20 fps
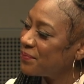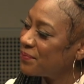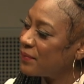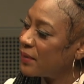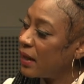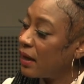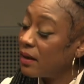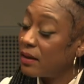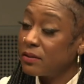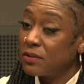
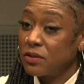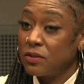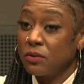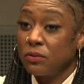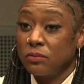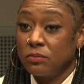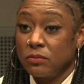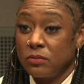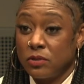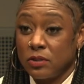Okay,
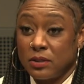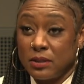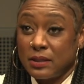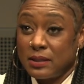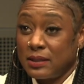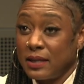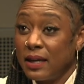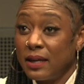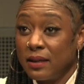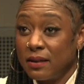so just to
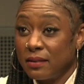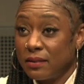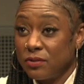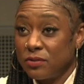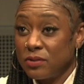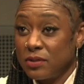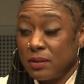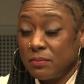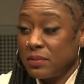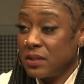say it,
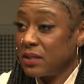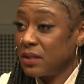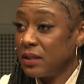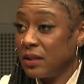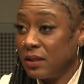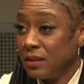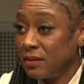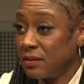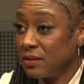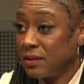there's some
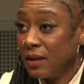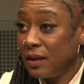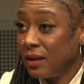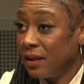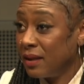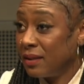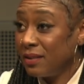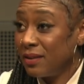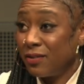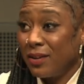cities,
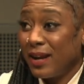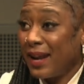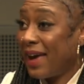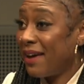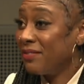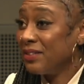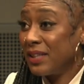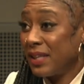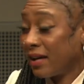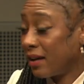they're not
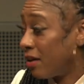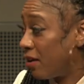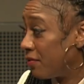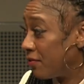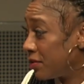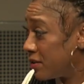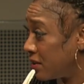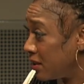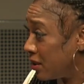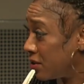having that
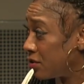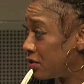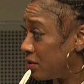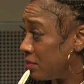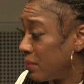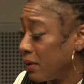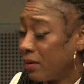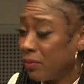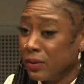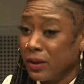conversation
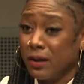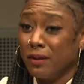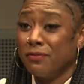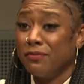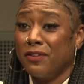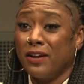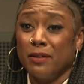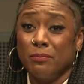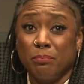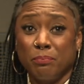about we gotta
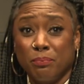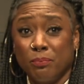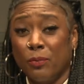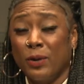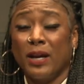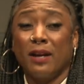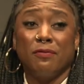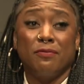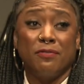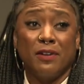find
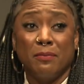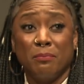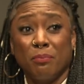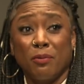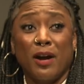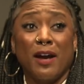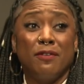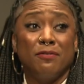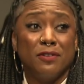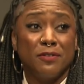
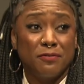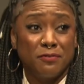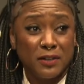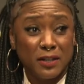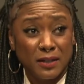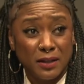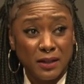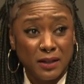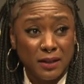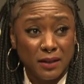private
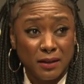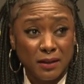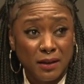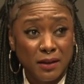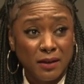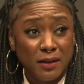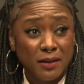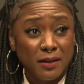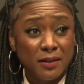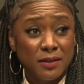funding
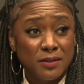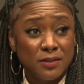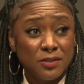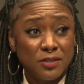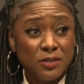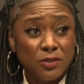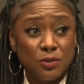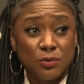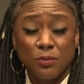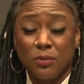
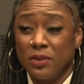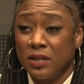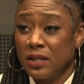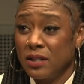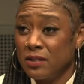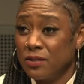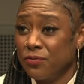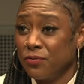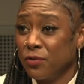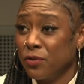to do
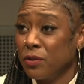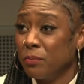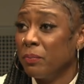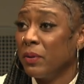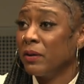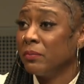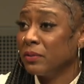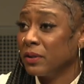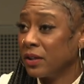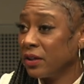things for the
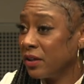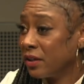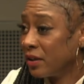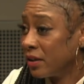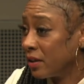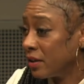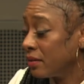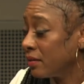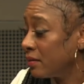public good.